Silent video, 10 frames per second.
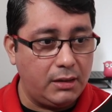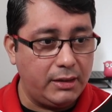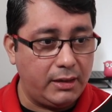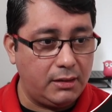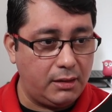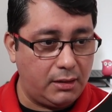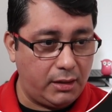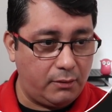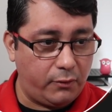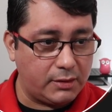that
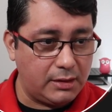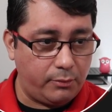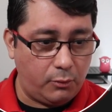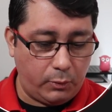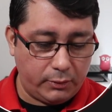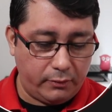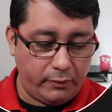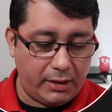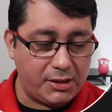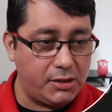indicate, for example, we want to
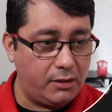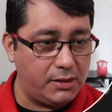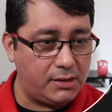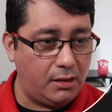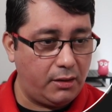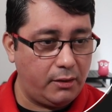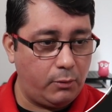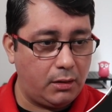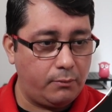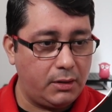define a yearly salary.
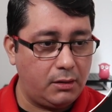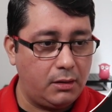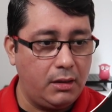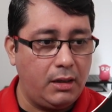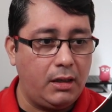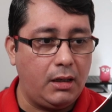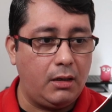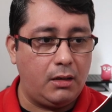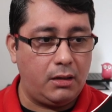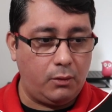We can be
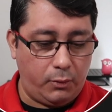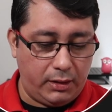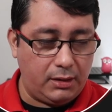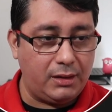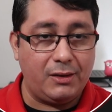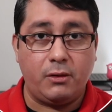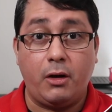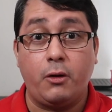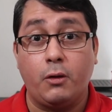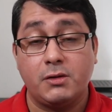uh, in,
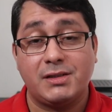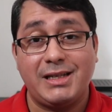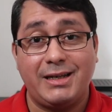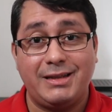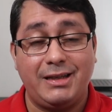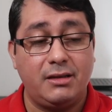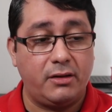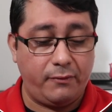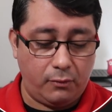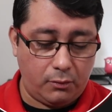on unsigned int
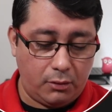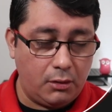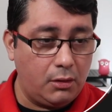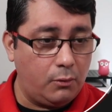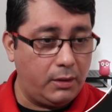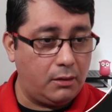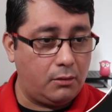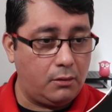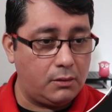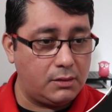thirty-four. We can
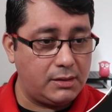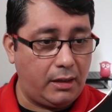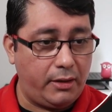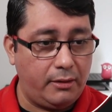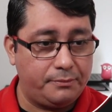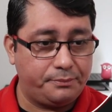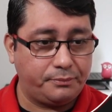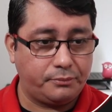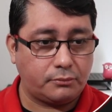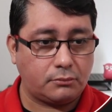call salary.
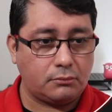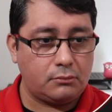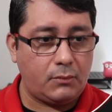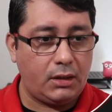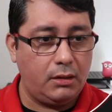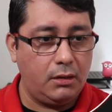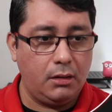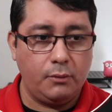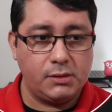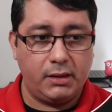
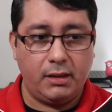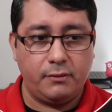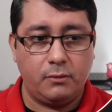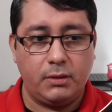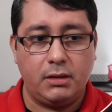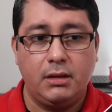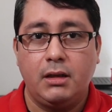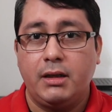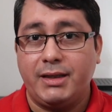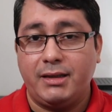Uh, obviously, have to be
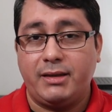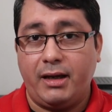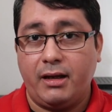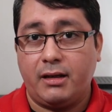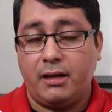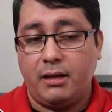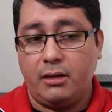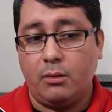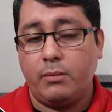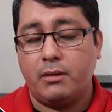the tag
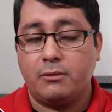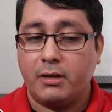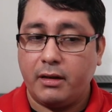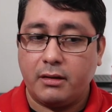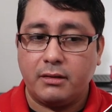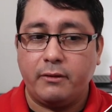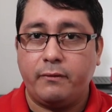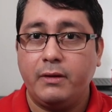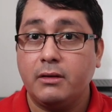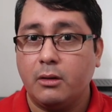number, or rather, the
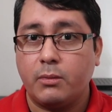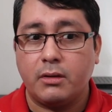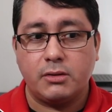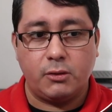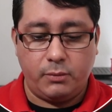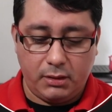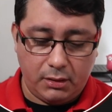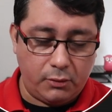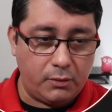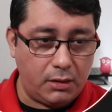field number should be
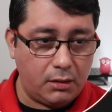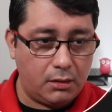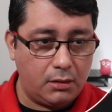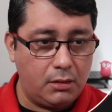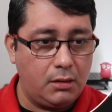unique